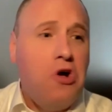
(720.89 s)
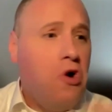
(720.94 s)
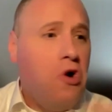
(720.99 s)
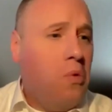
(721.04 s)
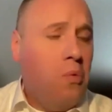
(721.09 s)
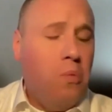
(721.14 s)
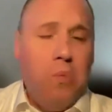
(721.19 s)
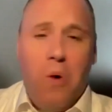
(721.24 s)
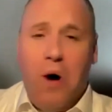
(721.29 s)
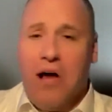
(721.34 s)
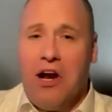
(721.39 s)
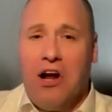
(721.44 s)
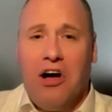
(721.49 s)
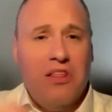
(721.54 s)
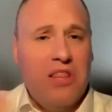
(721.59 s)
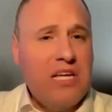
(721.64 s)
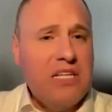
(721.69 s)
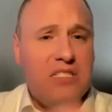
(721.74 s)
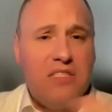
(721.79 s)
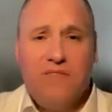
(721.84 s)
what all
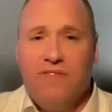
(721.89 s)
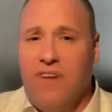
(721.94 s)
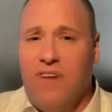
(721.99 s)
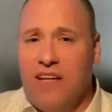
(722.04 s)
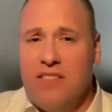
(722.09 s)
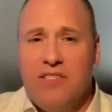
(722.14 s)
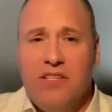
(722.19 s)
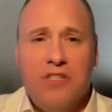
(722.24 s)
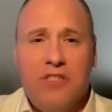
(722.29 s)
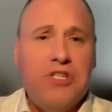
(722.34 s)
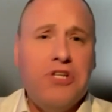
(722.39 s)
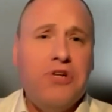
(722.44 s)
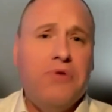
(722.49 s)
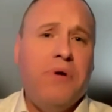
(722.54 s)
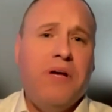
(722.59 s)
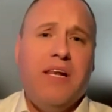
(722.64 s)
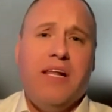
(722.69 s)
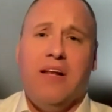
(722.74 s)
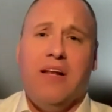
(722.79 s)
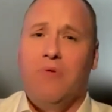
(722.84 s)
these funds are
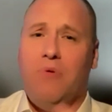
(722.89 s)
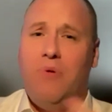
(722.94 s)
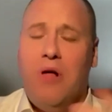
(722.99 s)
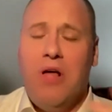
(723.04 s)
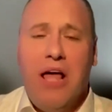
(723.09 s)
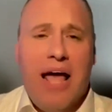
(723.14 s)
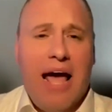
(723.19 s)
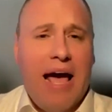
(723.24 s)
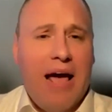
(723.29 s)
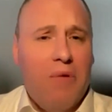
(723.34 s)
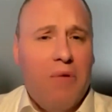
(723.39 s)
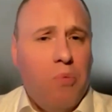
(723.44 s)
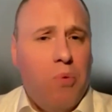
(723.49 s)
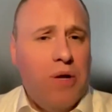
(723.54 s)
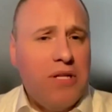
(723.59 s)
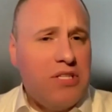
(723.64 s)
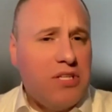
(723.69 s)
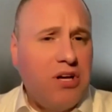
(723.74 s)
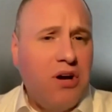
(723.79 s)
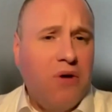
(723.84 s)
doing and
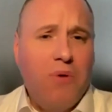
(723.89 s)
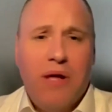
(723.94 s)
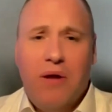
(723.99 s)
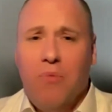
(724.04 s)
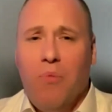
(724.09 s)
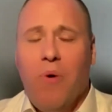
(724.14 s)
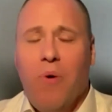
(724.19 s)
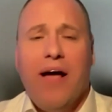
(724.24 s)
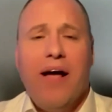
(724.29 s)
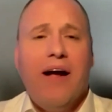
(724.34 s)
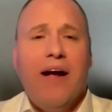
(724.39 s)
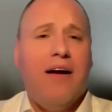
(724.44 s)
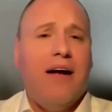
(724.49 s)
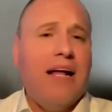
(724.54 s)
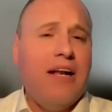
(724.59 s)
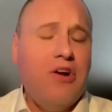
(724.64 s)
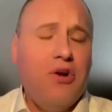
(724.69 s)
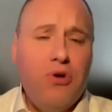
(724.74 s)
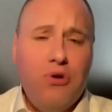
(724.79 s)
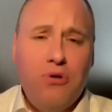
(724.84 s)
what's going where
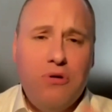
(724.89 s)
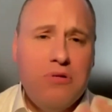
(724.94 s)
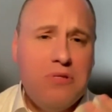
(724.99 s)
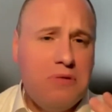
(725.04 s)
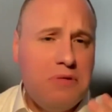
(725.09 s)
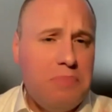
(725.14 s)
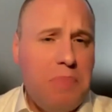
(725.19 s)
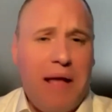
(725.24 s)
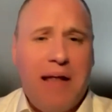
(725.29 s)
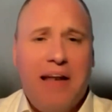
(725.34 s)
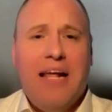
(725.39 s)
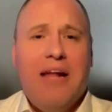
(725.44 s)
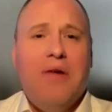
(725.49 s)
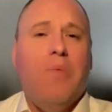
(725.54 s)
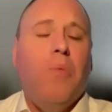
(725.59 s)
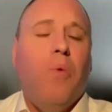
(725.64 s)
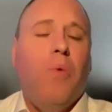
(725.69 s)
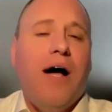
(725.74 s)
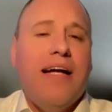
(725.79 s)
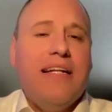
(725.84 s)
and who's spending
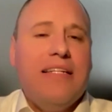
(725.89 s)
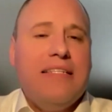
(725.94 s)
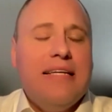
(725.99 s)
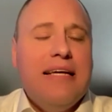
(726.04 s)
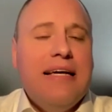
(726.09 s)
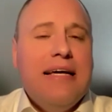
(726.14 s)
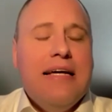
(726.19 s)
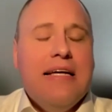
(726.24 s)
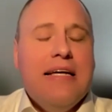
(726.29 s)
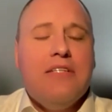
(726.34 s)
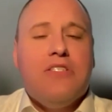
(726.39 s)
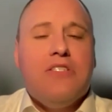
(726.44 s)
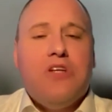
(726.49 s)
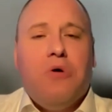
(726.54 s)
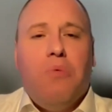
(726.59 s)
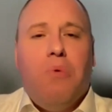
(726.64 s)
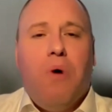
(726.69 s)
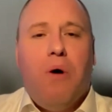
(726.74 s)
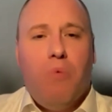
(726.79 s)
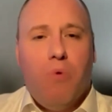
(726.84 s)
what. So
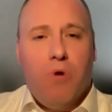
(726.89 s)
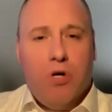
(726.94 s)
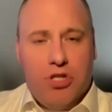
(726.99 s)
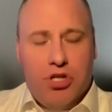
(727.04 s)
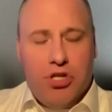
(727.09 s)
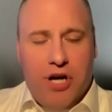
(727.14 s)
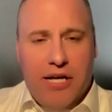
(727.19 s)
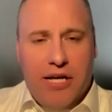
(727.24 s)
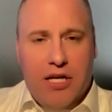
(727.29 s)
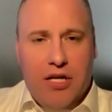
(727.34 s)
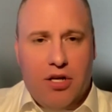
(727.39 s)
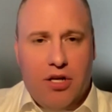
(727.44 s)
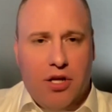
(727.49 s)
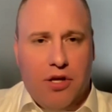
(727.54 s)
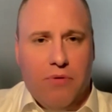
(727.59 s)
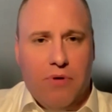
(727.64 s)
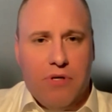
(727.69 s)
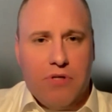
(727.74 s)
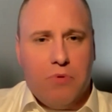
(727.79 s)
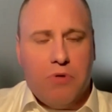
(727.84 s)
what we're trying to
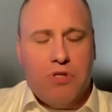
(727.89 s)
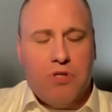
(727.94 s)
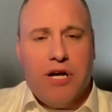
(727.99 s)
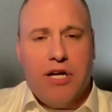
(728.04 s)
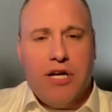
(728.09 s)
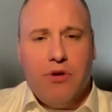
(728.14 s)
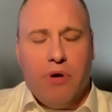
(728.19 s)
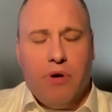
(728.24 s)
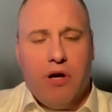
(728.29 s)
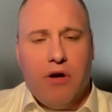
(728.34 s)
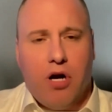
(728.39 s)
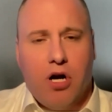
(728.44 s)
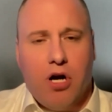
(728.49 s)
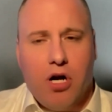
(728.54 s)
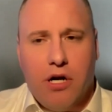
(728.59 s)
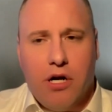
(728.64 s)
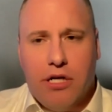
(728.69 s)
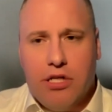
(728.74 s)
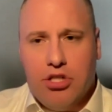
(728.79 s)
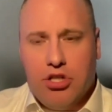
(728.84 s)
do is we're trying to
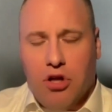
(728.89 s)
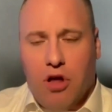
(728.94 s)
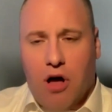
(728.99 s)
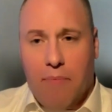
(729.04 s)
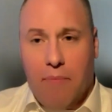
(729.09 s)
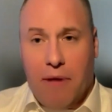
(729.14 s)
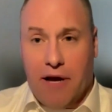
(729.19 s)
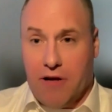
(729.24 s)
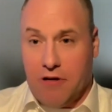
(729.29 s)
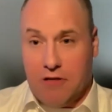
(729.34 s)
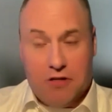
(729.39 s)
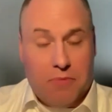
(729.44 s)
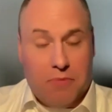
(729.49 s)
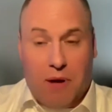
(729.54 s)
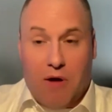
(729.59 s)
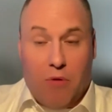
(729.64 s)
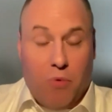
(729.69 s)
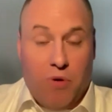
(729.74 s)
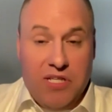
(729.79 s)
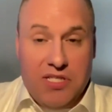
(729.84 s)
encourage lawmakers, no
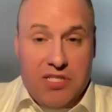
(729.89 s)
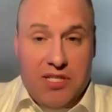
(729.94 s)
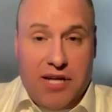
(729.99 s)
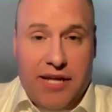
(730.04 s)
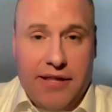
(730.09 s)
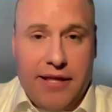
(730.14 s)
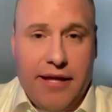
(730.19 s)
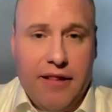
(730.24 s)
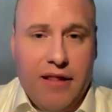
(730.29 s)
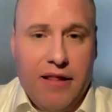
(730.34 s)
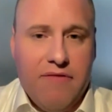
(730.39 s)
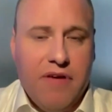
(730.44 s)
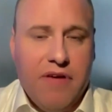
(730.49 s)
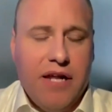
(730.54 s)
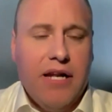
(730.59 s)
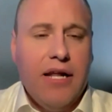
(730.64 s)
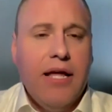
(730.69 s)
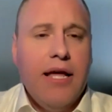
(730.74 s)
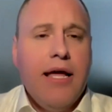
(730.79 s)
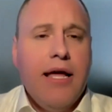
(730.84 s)
matter what state they live
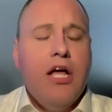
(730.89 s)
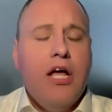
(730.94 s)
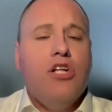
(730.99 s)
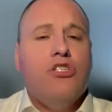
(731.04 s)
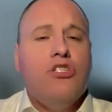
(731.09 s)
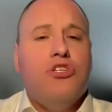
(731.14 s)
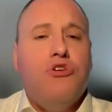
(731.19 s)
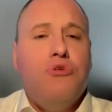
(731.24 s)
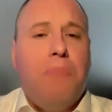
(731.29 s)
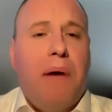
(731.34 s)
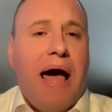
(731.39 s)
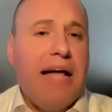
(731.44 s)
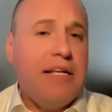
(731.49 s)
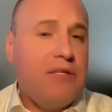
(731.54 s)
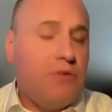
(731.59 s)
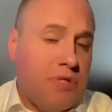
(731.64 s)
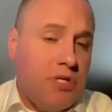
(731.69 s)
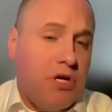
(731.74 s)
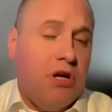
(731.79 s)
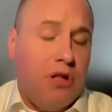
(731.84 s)
in, to pass
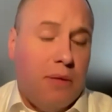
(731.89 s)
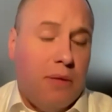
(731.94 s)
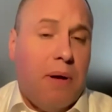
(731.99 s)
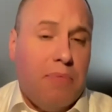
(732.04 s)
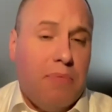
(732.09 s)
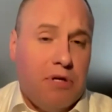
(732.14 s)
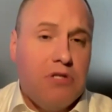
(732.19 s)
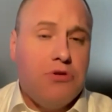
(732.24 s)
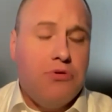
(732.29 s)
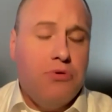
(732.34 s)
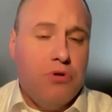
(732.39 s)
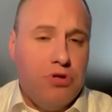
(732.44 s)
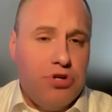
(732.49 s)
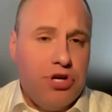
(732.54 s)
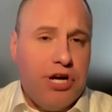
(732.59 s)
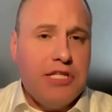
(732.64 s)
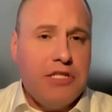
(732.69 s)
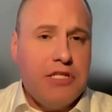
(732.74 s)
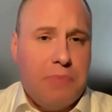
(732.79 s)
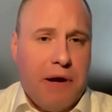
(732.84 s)
what's called the Public School
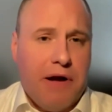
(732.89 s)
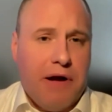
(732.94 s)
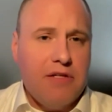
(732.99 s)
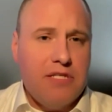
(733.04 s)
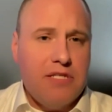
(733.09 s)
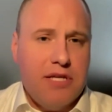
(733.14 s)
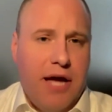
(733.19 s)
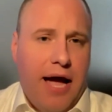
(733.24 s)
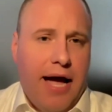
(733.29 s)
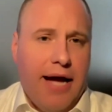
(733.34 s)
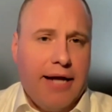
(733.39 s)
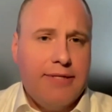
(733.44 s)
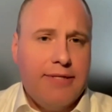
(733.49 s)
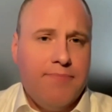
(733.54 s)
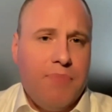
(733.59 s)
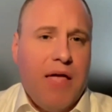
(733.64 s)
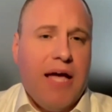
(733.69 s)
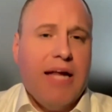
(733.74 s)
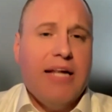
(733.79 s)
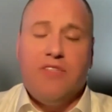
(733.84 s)
Transparency Act.
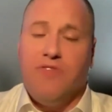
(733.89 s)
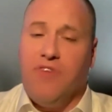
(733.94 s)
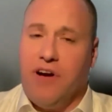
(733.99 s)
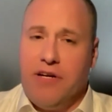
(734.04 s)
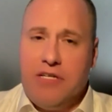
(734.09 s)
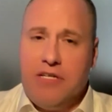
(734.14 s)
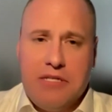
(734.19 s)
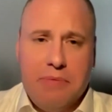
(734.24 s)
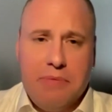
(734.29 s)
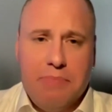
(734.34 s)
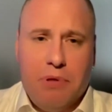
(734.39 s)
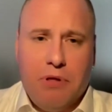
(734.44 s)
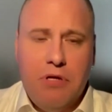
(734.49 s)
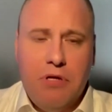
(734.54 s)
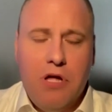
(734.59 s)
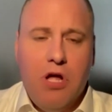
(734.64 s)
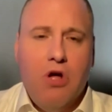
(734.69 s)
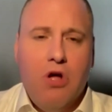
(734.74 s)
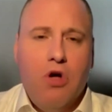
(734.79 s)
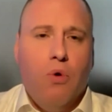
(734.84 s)
And it's very simple.
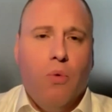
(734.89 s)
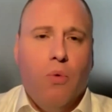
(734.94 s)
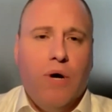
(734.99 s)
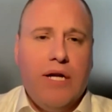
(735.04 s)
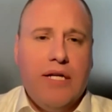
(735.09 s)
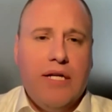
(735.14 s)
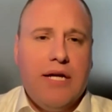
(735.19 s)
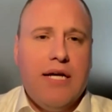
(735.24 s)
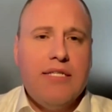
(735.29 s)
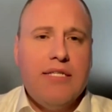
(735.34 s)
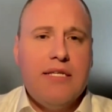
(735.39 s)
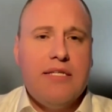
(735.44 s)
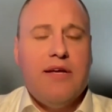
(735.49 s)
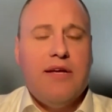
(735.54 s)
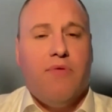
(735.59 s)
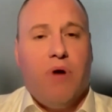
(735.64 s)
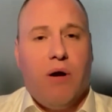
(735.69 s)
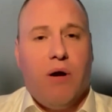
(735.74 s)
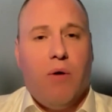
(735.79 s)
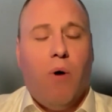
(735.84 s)
What it does is it
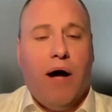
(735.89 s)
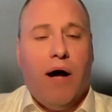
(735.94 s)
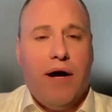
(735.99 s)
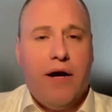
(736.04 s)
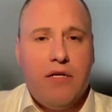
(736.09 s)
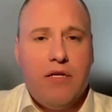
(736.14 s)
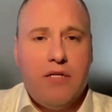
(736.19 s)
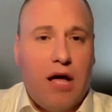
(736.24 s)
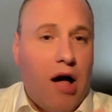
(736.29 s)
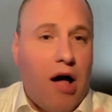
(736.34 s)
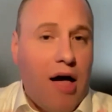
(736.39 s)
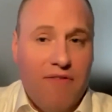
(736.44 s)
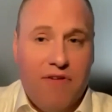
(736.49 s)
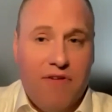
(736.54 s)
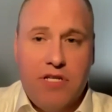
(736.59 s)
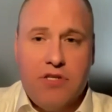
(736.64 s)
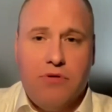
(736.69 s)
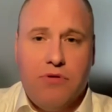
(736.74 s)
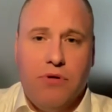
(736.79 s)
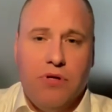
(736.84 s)
requires every
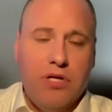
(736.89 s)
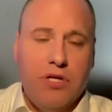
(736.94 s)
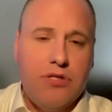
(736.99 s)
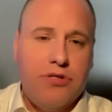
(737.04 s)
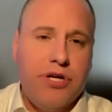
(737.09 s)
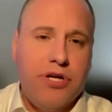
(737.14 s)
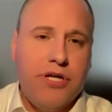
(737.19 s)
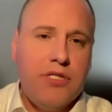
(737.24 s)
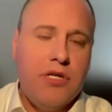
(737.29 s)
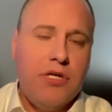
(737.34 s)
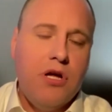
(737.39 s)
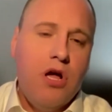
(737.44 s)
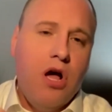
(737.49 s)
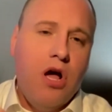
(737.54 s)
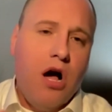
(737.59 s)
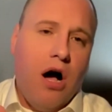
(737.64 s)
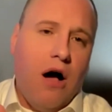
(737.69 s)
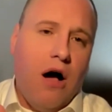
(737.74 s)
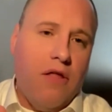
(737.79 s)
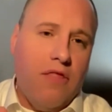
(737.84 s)
school district
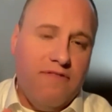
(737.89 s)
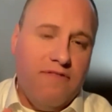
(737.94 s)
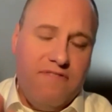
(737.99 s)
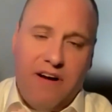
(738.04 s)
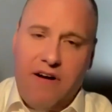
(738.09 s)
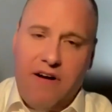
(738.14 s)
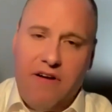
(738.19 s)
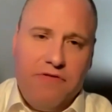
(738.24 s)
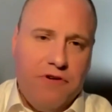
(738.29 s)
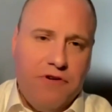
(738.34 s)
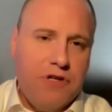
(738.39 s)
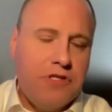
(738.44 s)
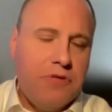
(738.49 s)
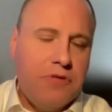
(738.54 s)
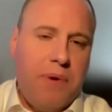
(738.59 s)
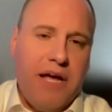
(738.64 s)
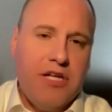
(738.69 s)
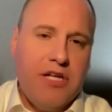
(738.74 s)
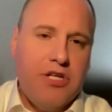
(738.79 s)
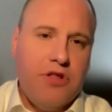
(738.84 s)
on the very first
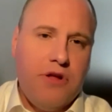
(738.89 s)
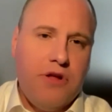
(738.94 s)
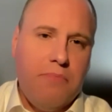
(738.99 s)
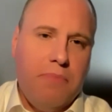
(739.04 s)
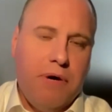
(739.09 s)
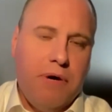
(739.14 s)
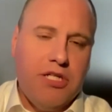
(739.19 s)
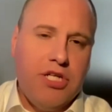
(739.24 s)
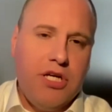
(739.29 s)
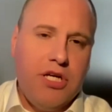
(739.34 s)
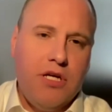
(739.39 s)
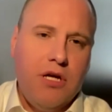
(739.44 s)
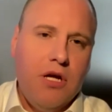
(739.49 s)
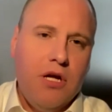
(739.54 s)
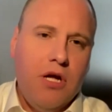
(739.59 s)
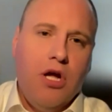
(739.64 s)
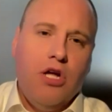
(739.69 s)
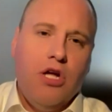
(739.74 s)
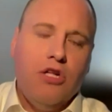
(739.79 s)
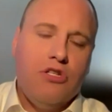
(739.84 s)
page of their budget
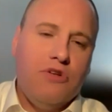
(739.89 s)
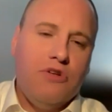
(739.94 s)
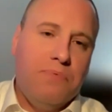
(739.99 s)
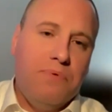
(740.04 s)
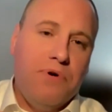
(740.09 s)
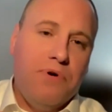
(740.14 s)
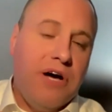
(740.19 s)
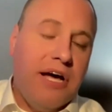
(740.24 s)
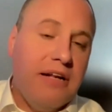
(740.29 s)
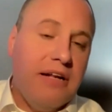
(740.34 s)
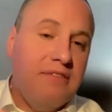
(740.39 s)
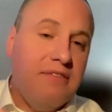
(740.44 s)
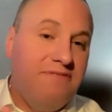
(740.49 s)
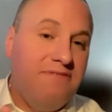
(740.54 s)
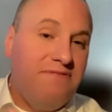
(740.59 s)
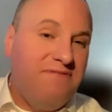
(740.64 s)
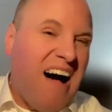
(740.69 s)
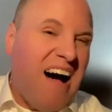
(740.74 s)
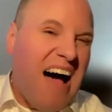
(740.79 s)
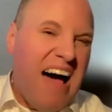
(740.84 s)
to put
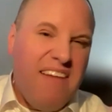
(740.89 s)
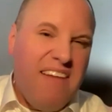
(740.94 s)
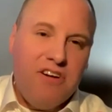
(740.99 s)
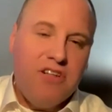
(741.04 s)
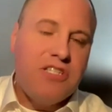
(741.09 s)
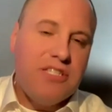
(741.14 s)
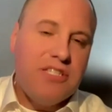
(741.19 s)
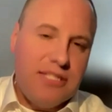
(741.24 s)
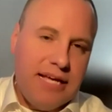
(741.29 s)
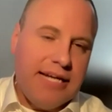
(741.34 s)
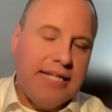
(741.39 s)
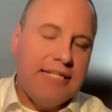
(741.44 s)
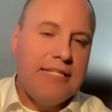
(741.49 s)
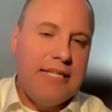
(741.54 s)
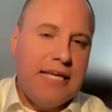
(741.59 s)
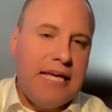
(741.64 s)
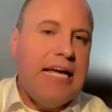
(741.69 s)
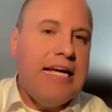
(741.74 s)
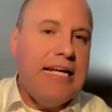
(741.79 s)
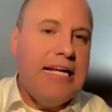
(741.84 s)
5 or 6
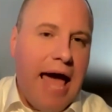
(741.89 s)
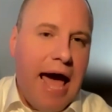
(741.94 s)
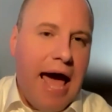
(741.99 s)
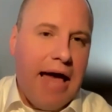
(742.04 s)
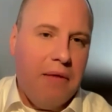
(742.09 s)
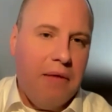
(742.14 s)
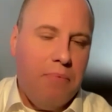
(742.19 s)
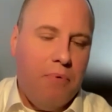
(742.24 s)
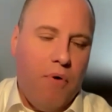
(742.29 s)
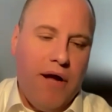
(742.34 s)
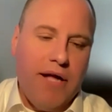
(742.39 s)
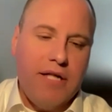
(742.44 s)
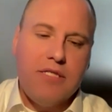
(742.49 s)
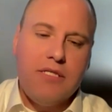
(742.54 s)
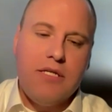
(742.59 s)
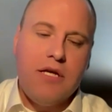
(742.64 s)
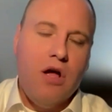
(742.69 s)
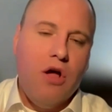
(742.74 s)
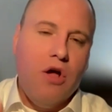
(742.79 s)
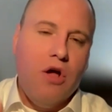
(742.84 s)
key data
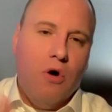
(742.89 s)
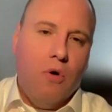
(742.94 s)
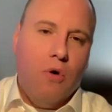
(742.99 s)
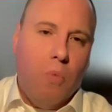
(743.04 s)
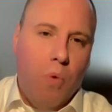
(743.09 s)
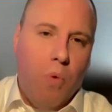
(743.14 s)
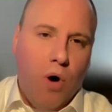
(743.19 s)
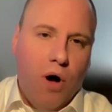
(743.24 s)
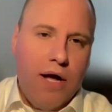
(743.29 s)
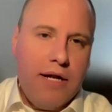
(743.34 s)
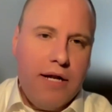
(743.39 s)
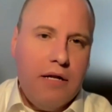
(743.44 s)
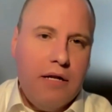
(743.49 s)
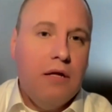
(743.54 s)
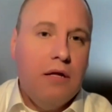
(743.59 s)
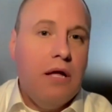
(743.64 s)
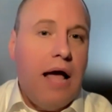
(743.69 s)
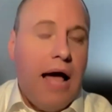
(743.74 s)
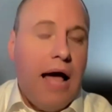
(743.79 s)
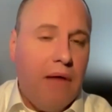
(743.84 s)
points. One,
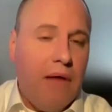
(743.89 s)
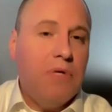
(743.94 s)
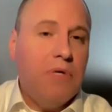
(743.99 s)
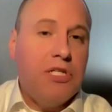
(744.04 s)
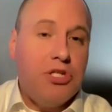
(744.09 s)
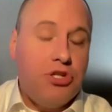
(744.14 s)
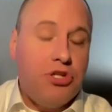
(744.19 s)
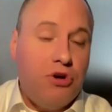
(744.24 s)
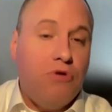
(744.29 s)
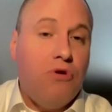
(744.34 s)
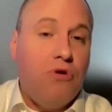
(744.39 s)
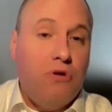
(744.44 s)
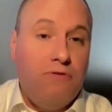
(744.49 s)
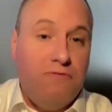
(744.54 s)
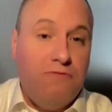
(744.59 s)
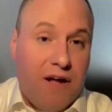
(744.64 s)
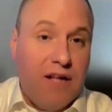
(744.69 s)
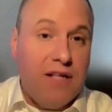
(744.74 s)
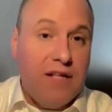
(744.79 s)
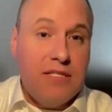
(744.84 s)
how much total
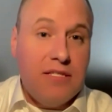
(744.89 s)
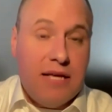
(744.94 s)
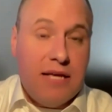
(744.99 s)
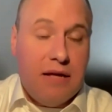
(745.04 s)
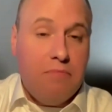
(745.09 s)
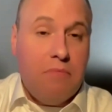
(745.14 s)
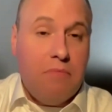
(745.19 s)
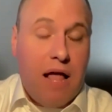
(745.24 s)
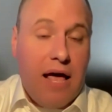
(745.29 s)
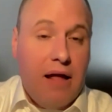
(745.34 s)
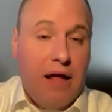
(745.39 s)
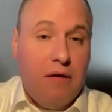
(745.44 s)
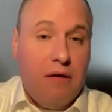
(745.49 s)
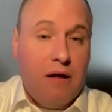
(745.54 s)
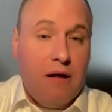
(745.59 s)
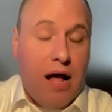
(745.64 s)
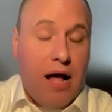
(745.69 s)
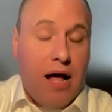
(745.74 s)
funds and